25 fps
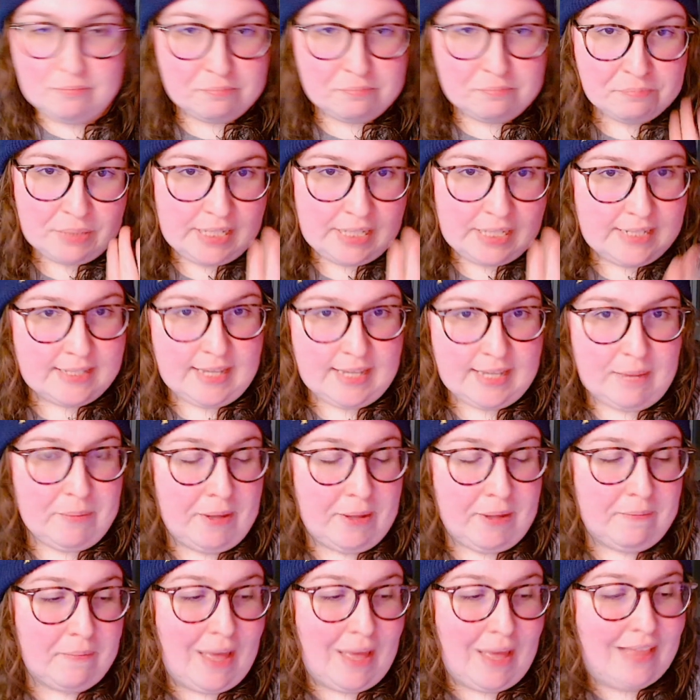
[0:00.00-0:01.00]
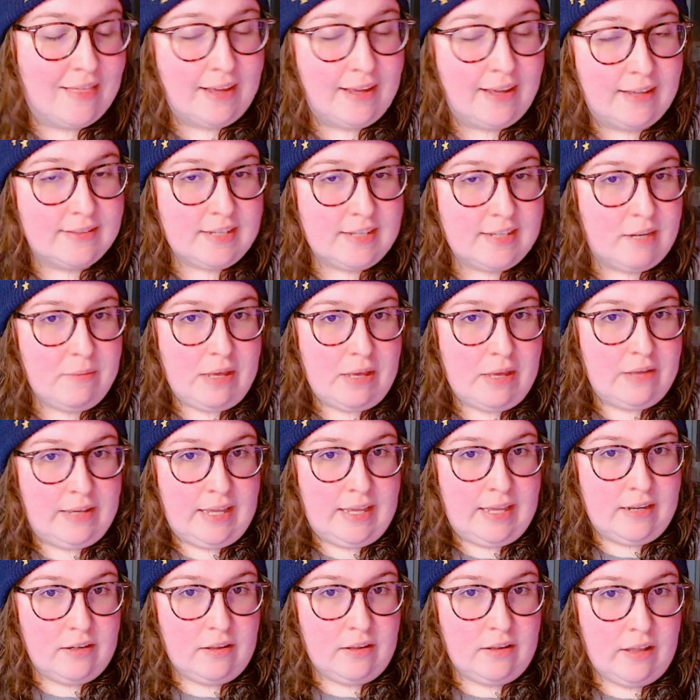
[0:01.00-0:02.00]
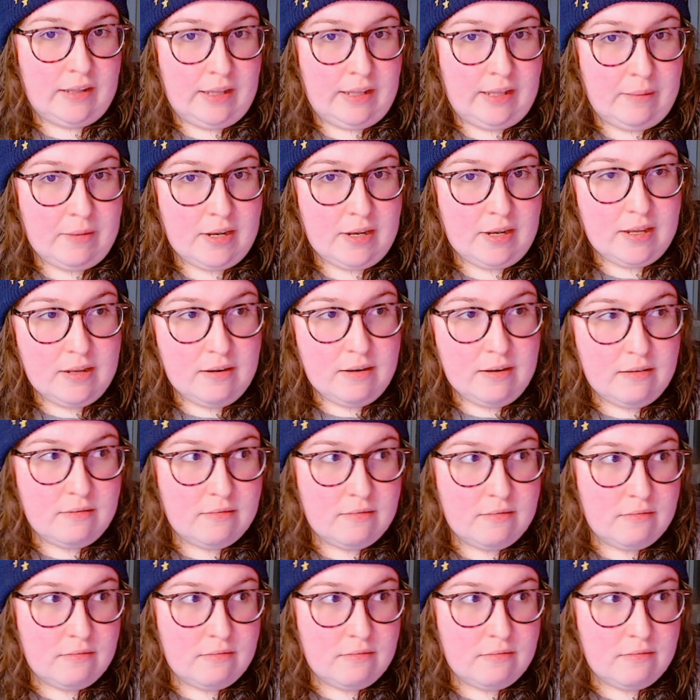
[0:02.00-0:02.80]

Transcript: Please skip it. I think it's going to be on Kindle Unlimited.